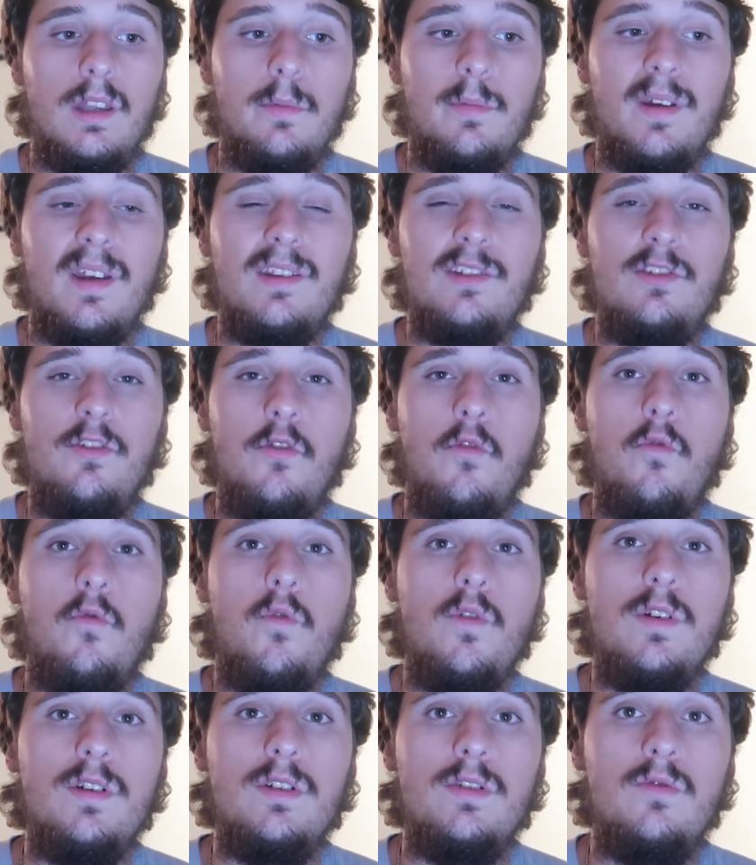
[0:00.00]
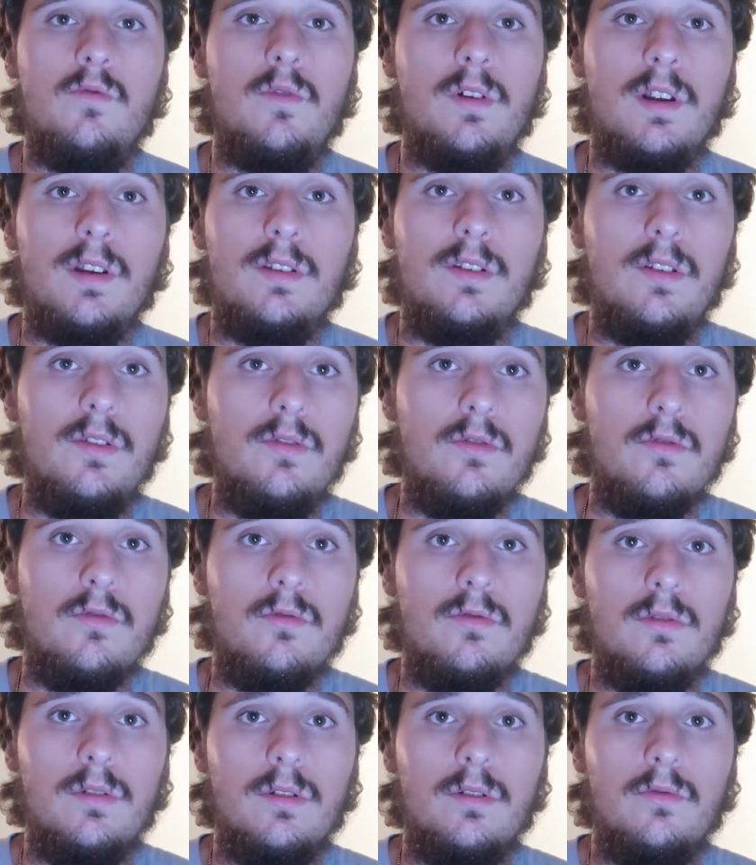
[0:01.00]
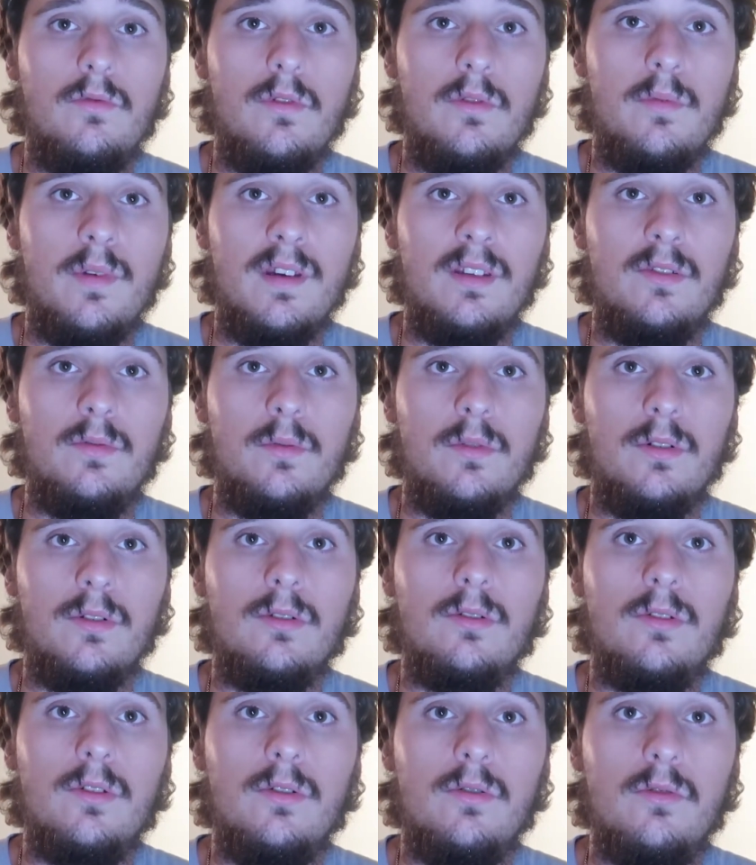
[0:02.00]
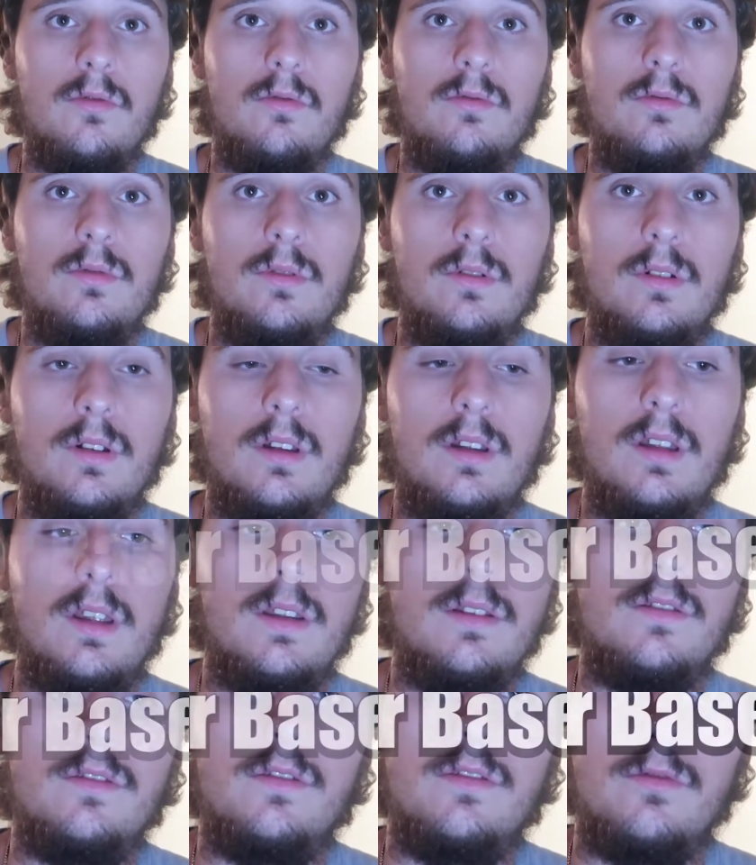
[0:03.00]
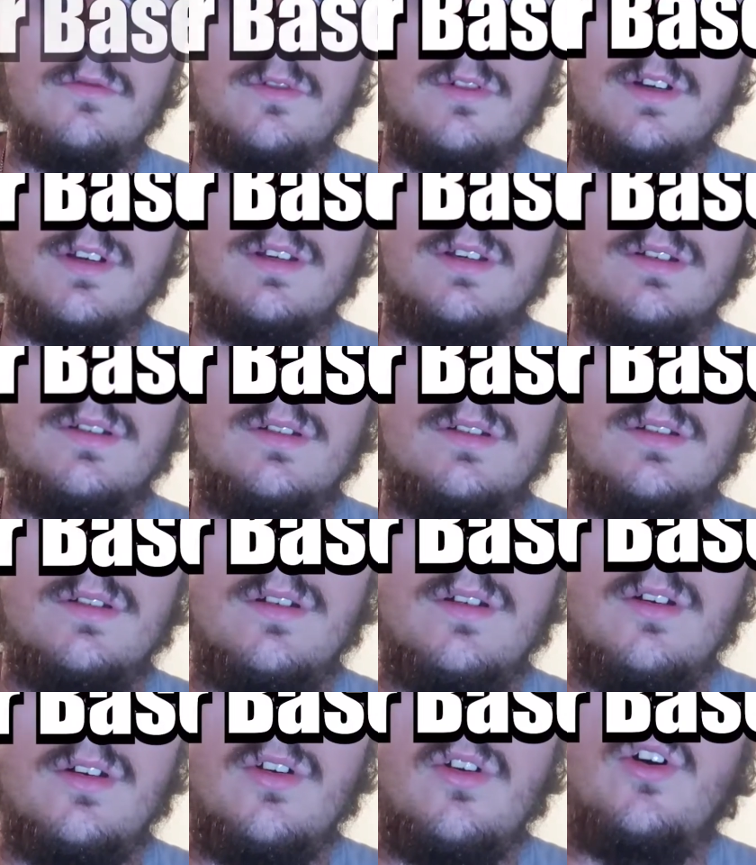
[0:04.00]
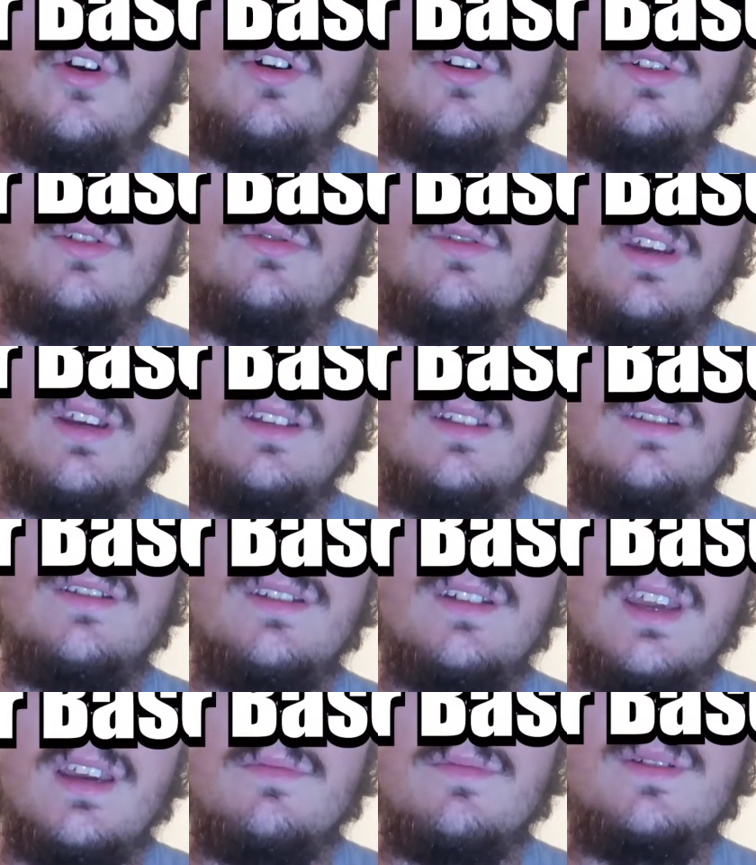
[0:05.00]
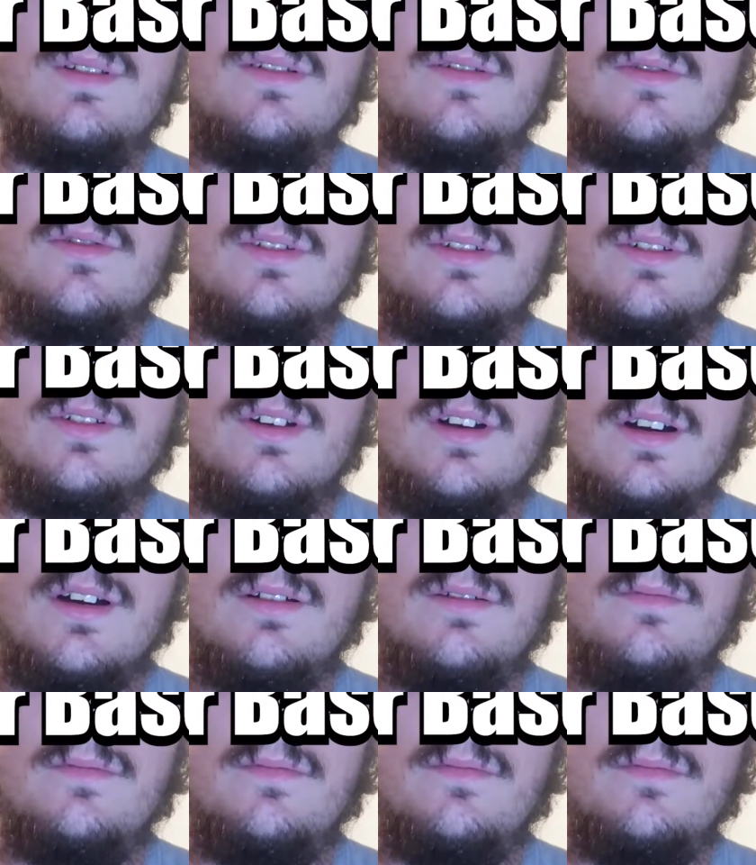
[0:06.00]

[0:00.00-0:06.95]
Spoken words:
Depends on what you want to do with baseball, 2. And 3, are you taking this game seriously or not?